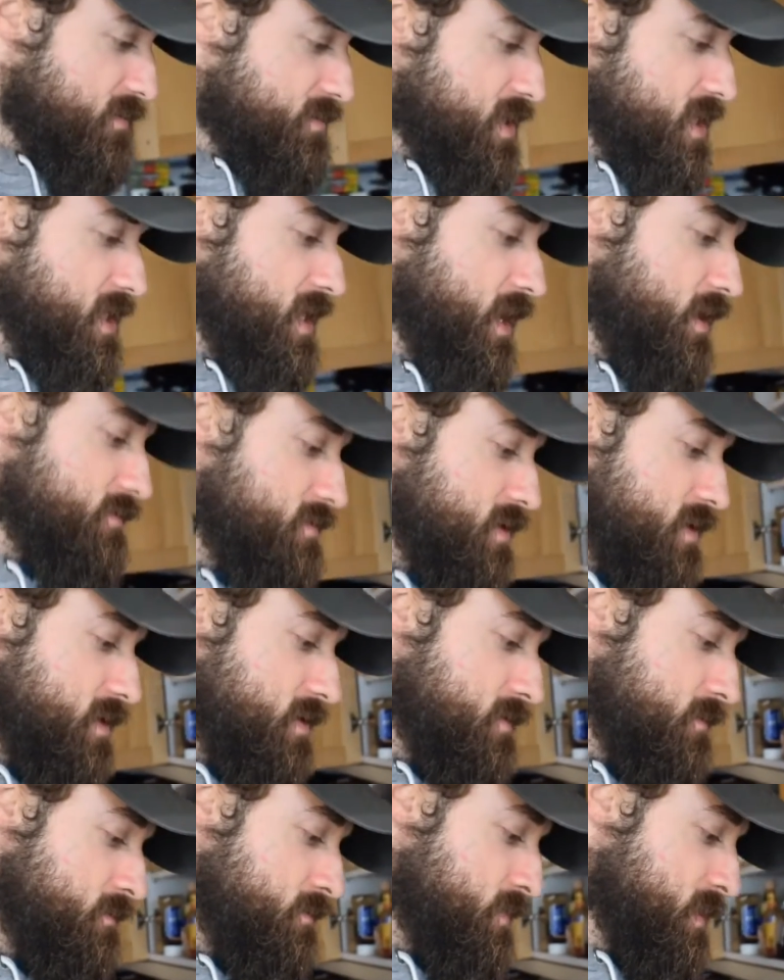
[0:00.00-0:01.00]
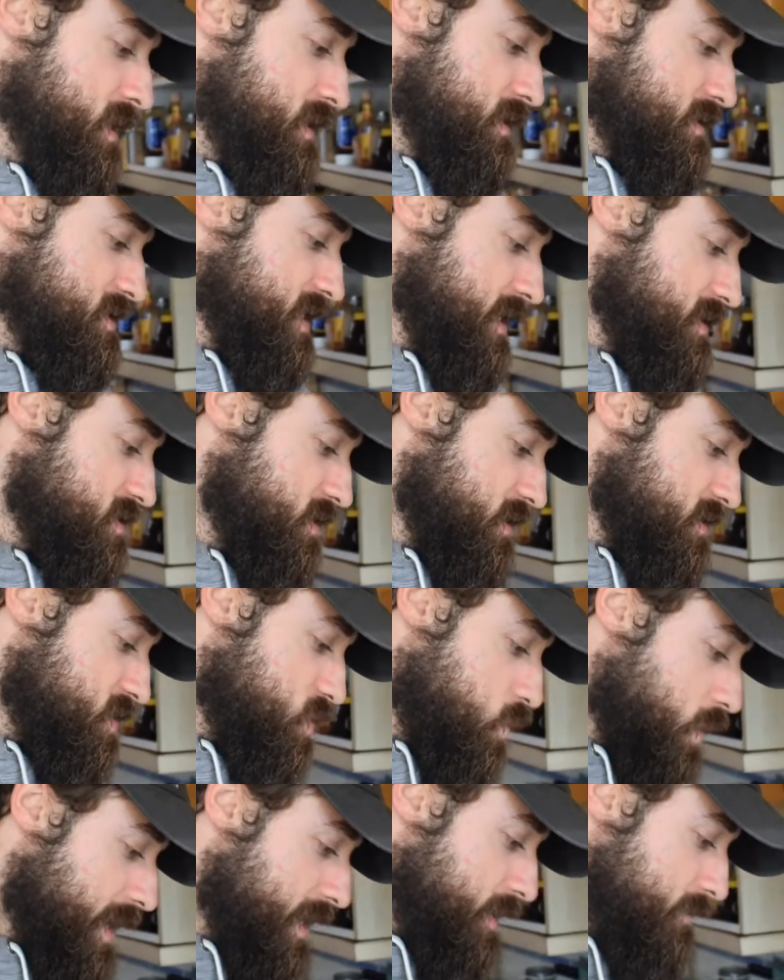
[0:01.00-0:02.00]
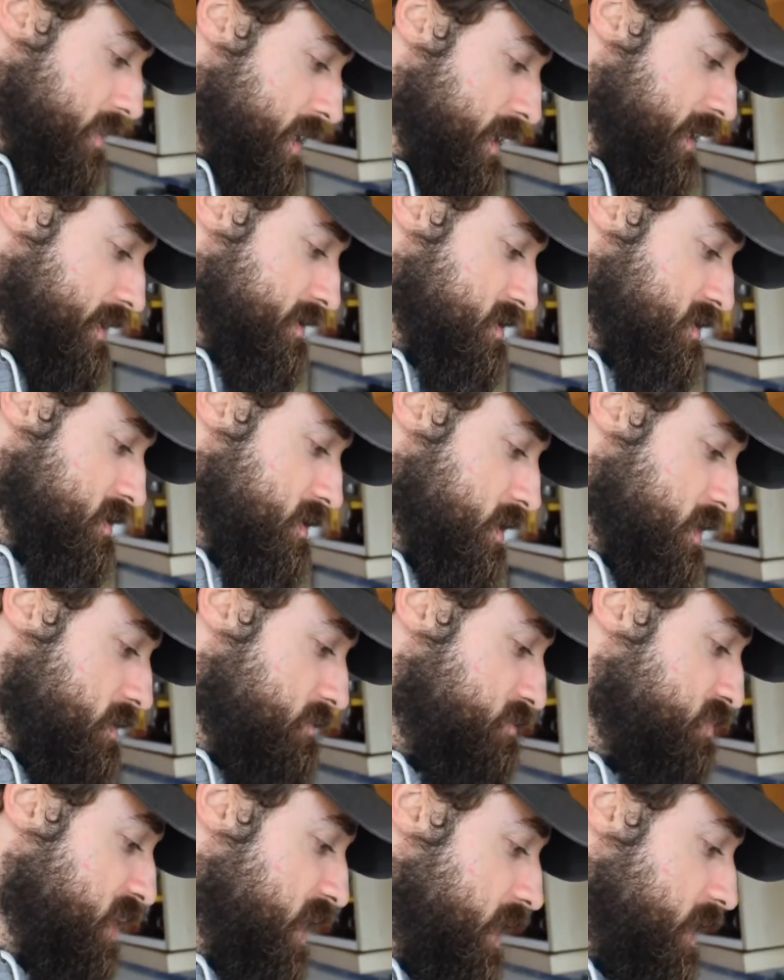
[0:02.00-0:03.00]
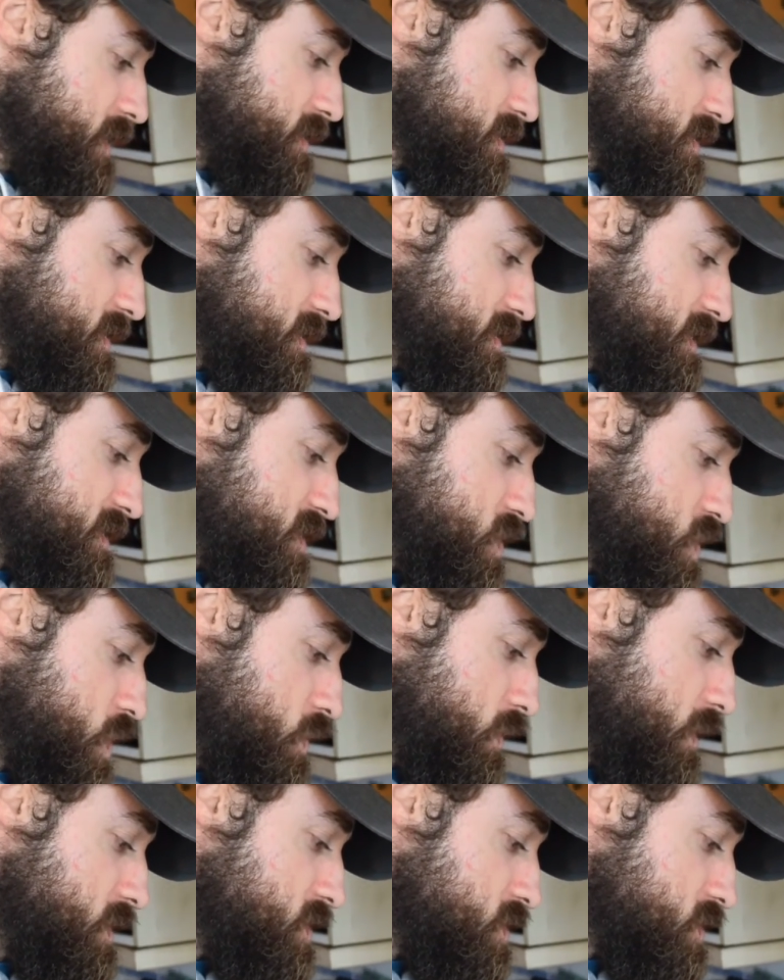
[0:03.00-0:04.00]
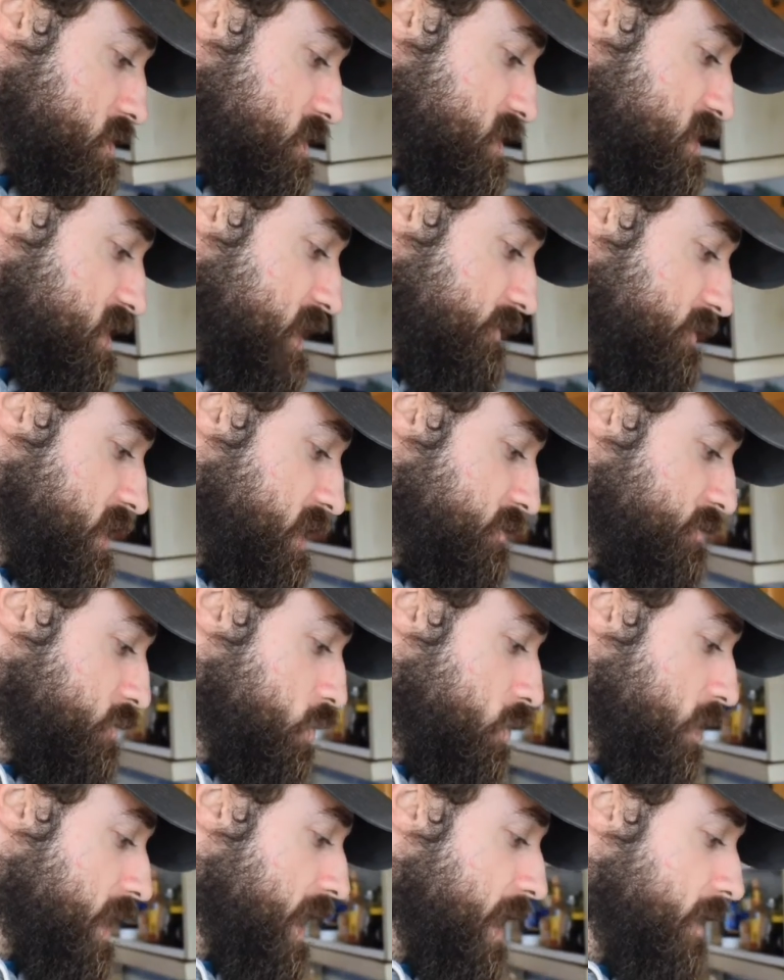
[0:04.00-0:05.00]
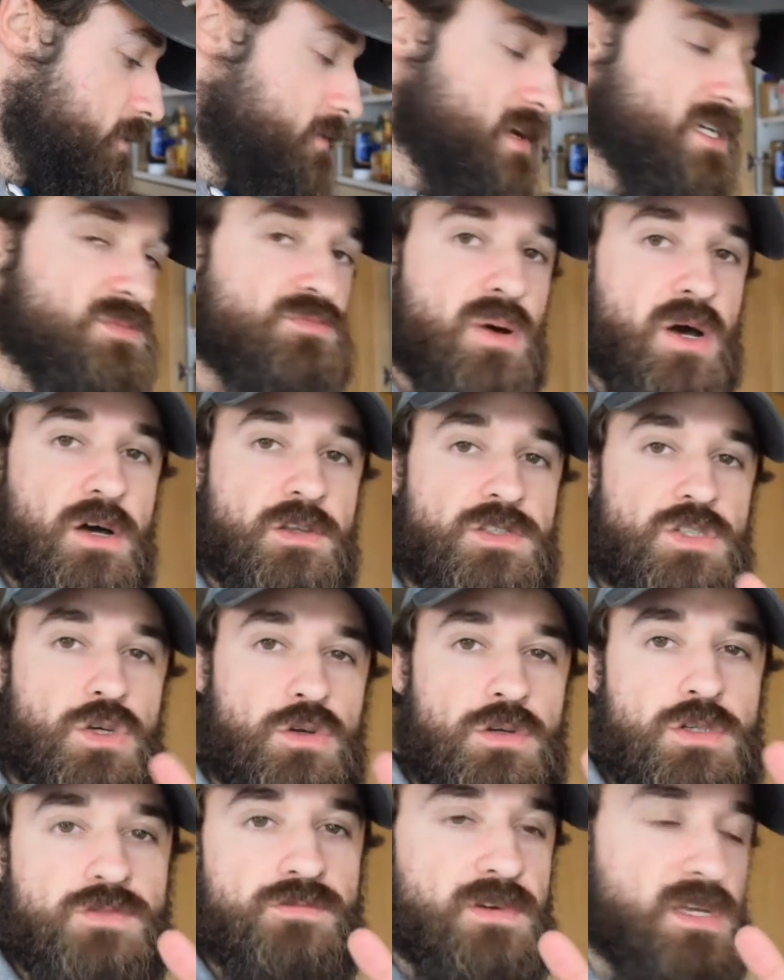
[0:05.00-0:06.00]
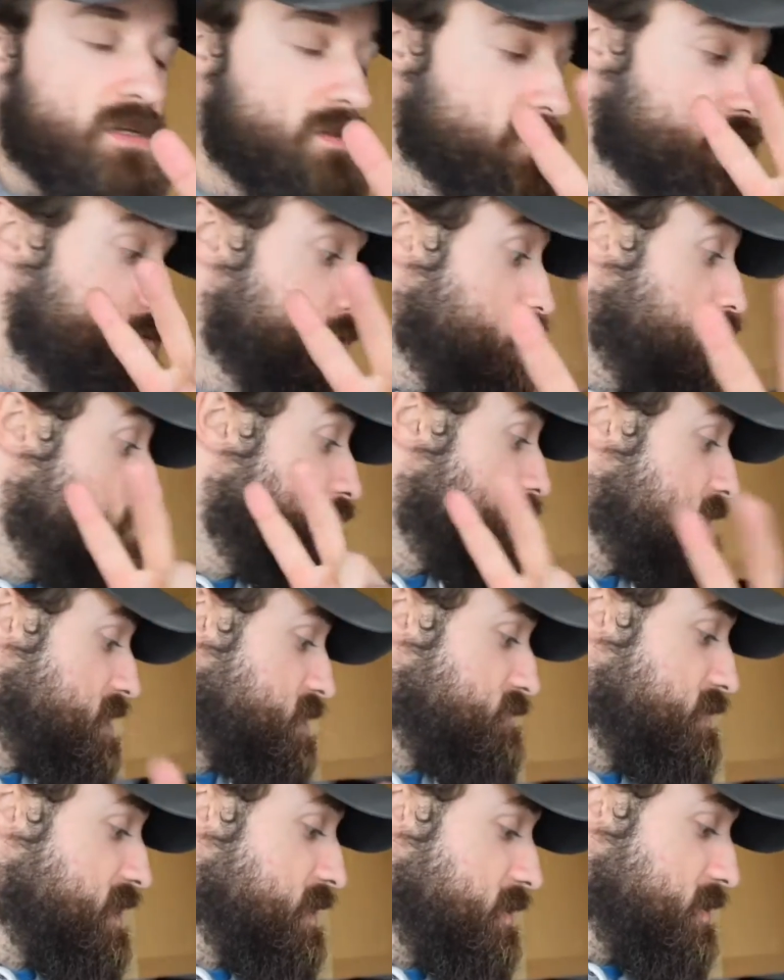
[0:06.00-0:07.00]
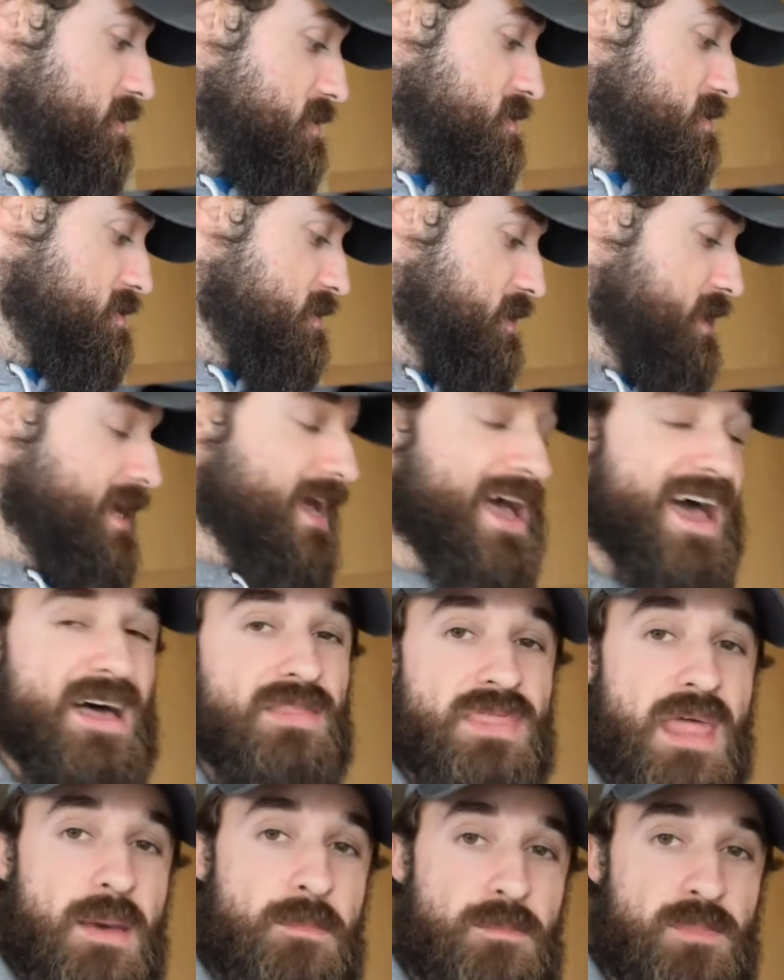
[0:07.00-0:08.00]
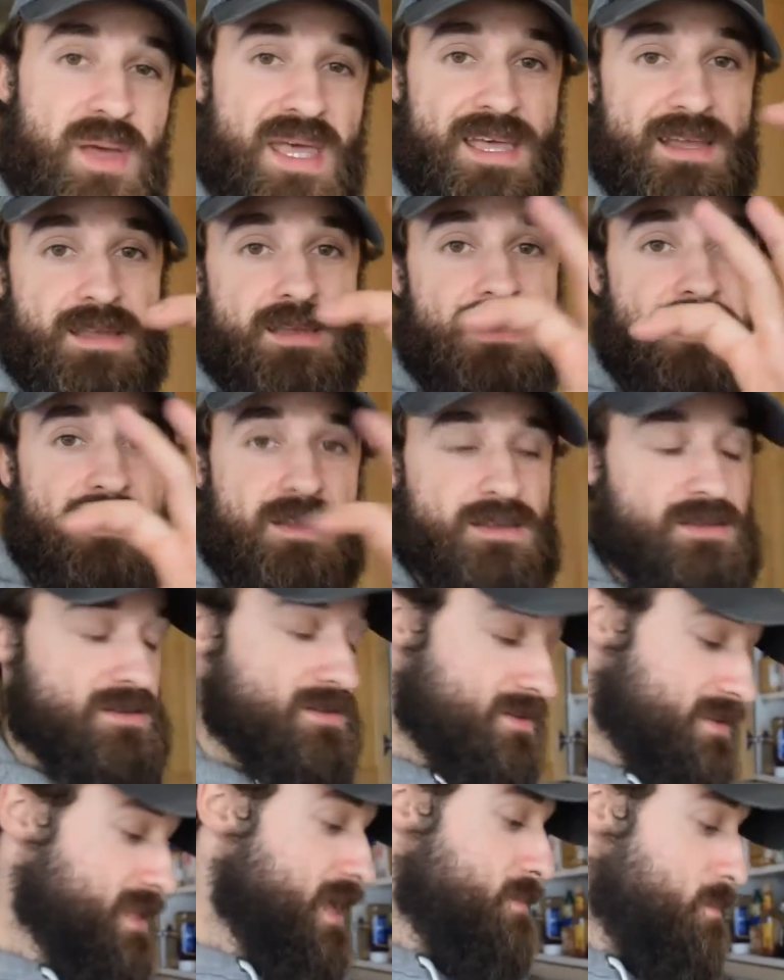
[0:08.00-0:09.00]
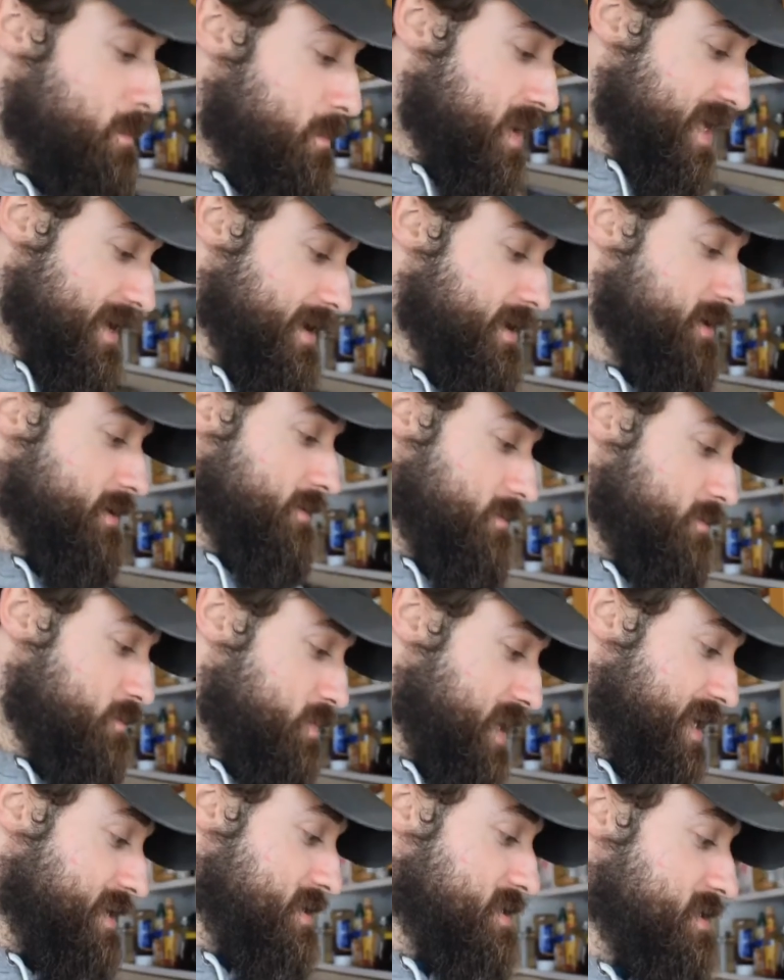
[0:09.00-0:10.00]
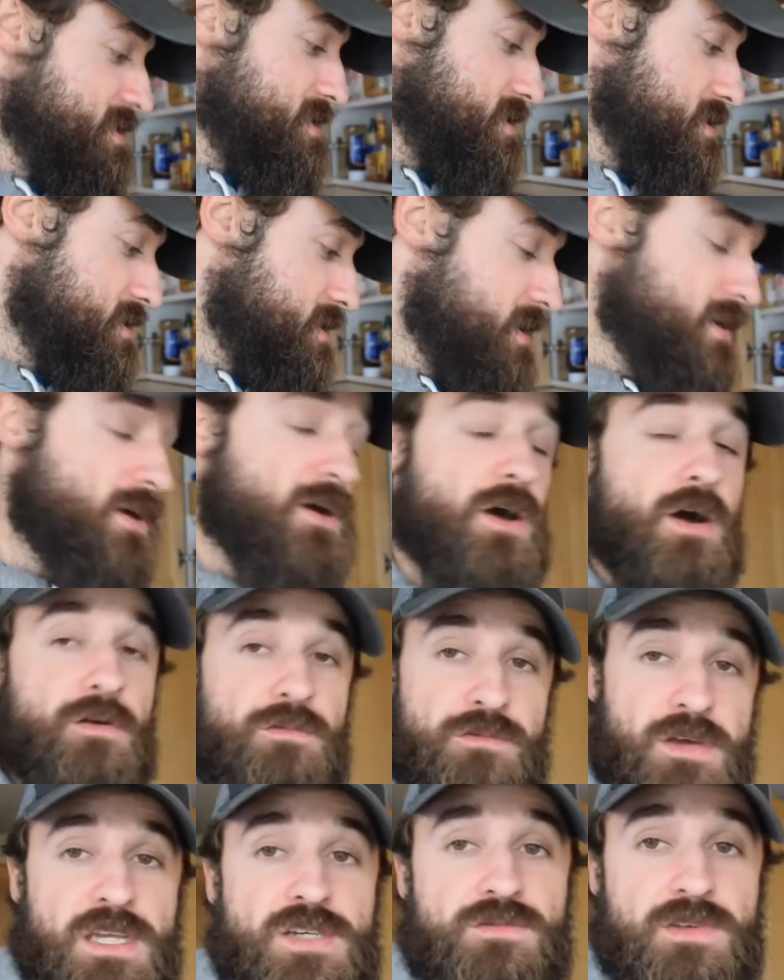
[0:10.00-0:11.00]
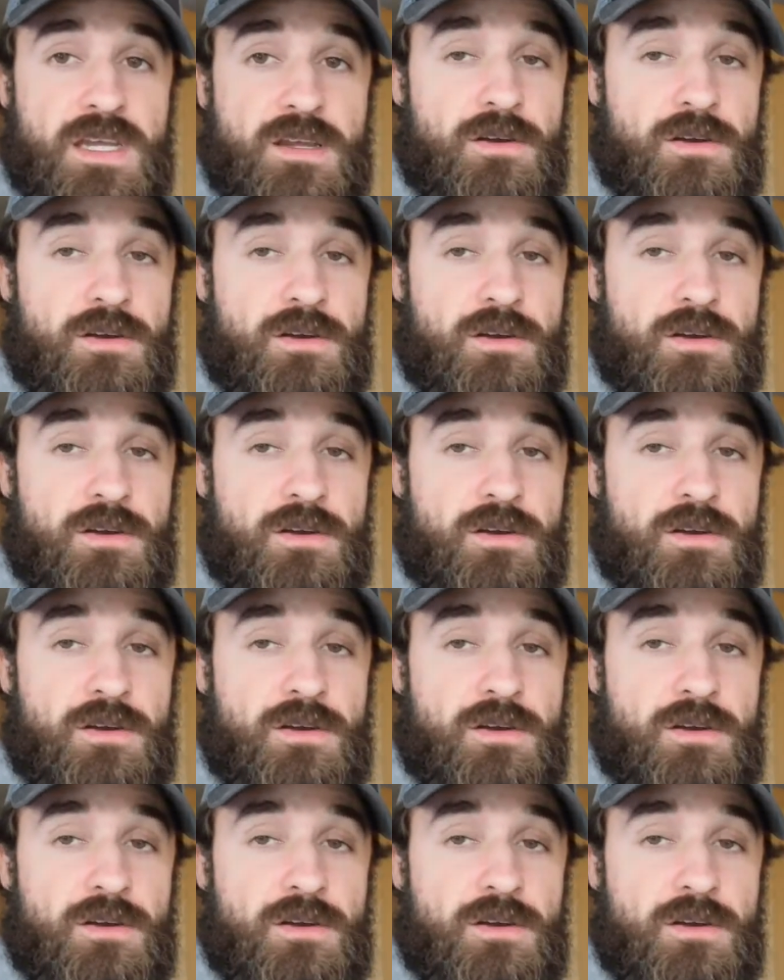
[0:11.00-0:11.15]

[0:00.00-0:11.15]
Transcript: in the oven. Takes like 20 minutes. But there's 274 calories per two fish fingers, and they're big. They're big pieces of fish finger,